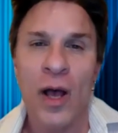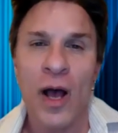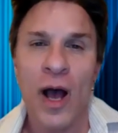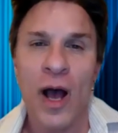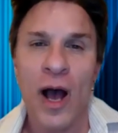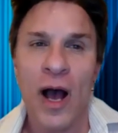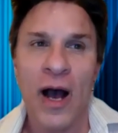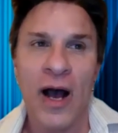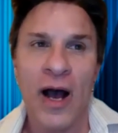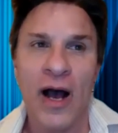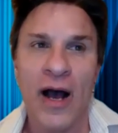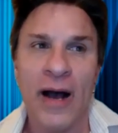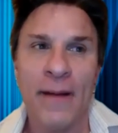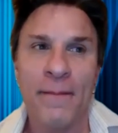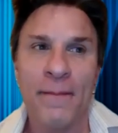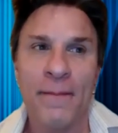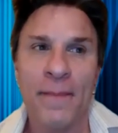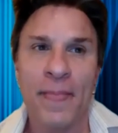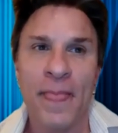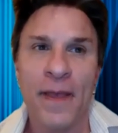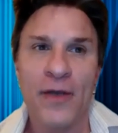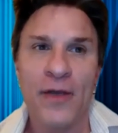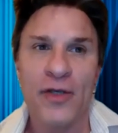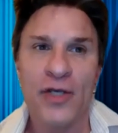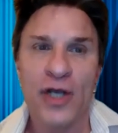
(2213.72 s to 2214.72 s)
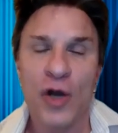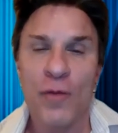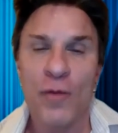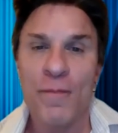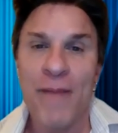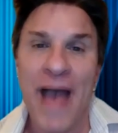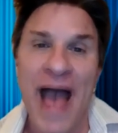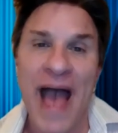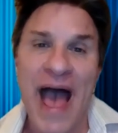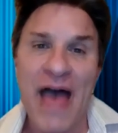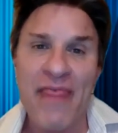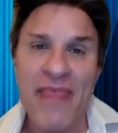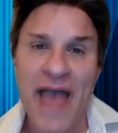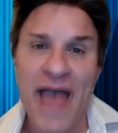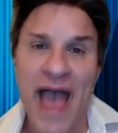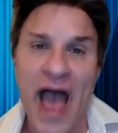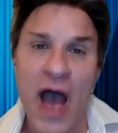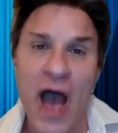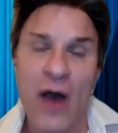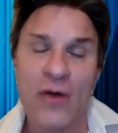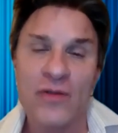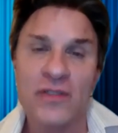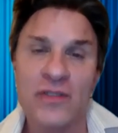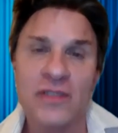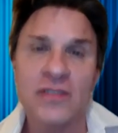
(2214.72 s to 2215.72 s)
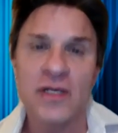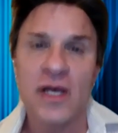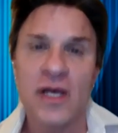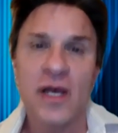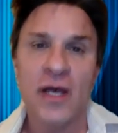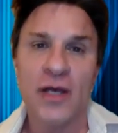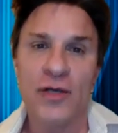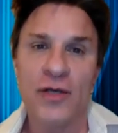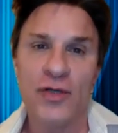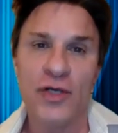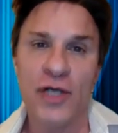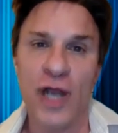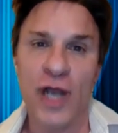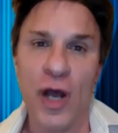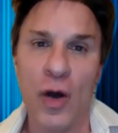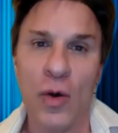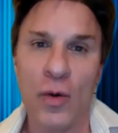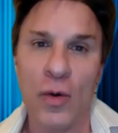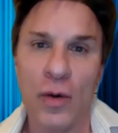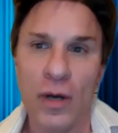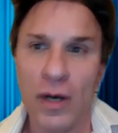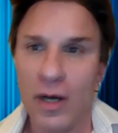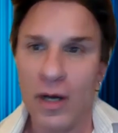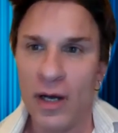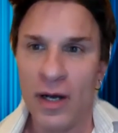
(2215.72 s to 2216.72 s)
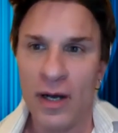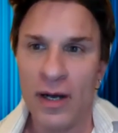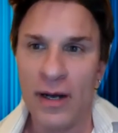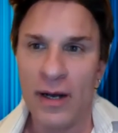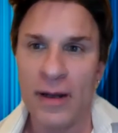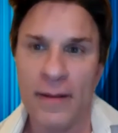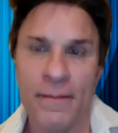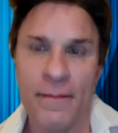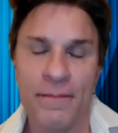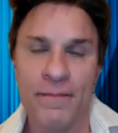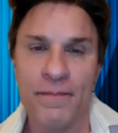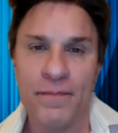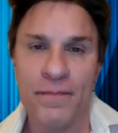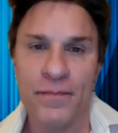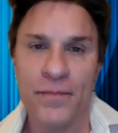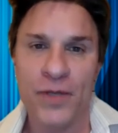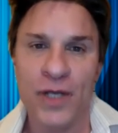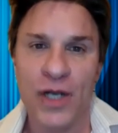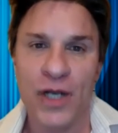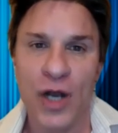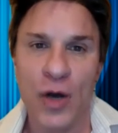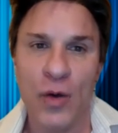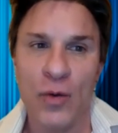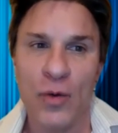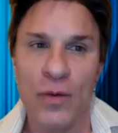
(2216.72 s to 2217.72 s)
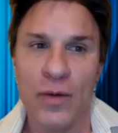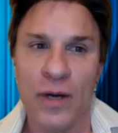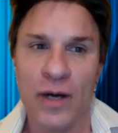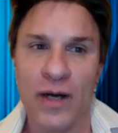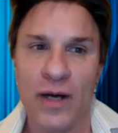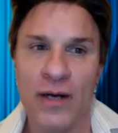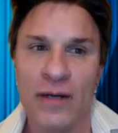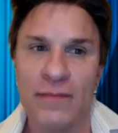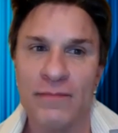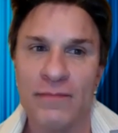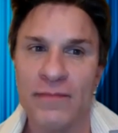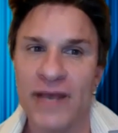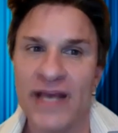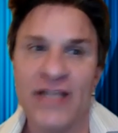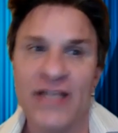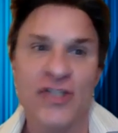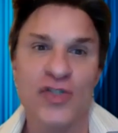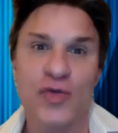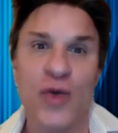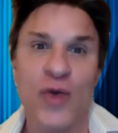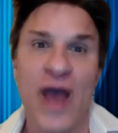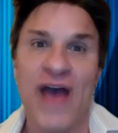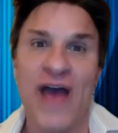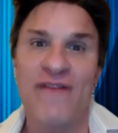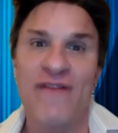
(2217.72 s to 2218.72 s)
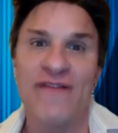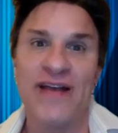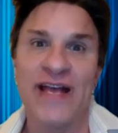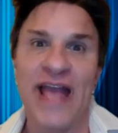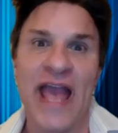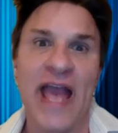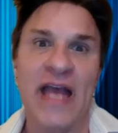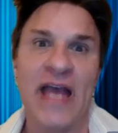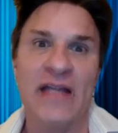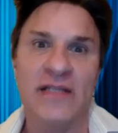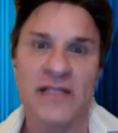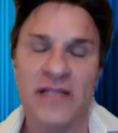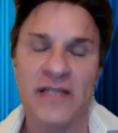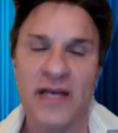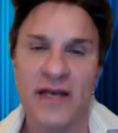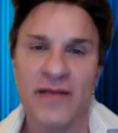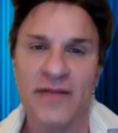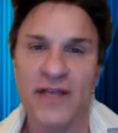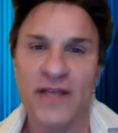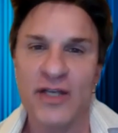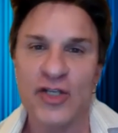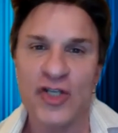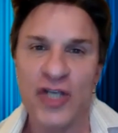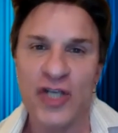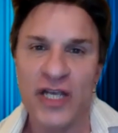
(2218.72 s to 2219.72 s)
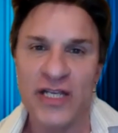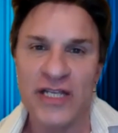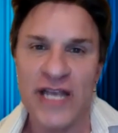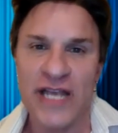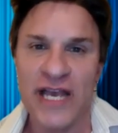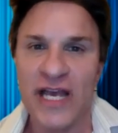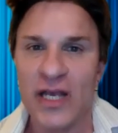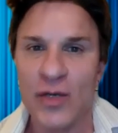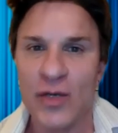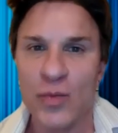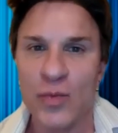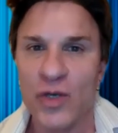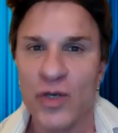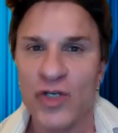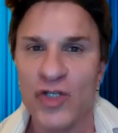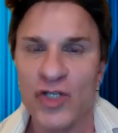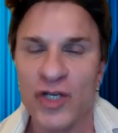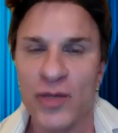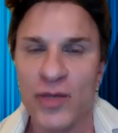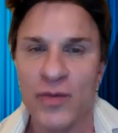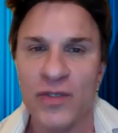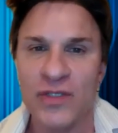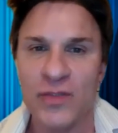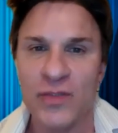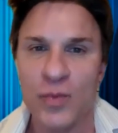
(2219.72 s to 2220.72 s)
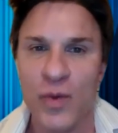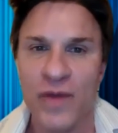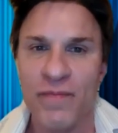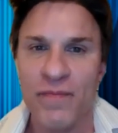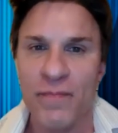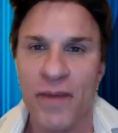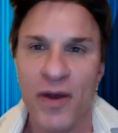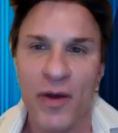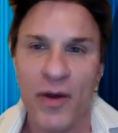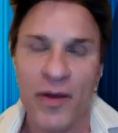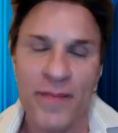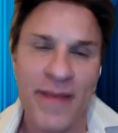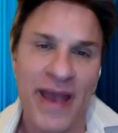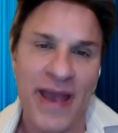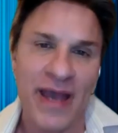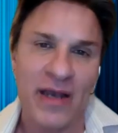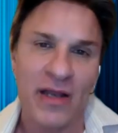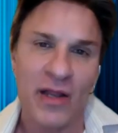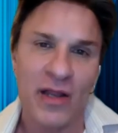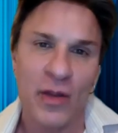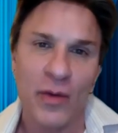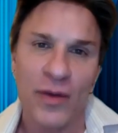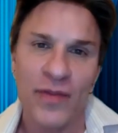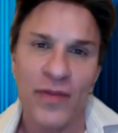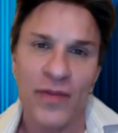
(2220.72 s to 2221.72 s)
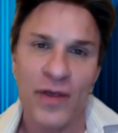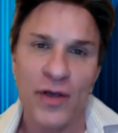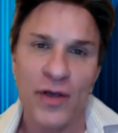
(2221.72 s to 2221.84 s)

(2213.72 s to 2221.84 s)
um, you know, bathhouse, you know, um, you know, um, extravaganza that she did when she was with Barry Manilow in the